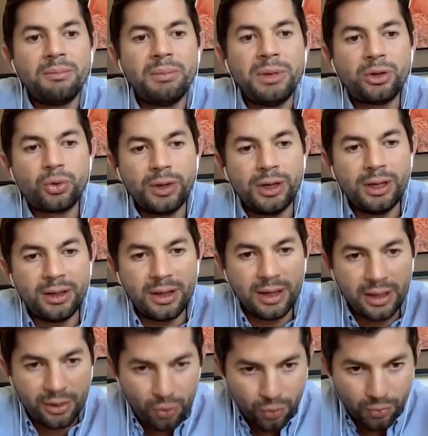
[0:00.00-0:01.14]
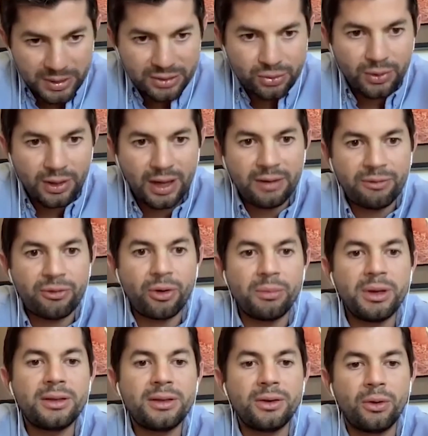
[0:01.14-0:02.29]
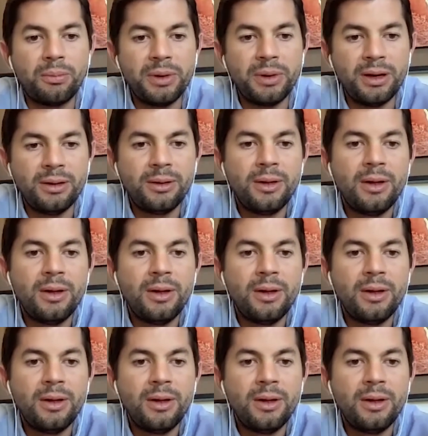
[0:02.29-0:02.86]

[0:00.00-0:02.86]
between Rume Sudan from Ethiopia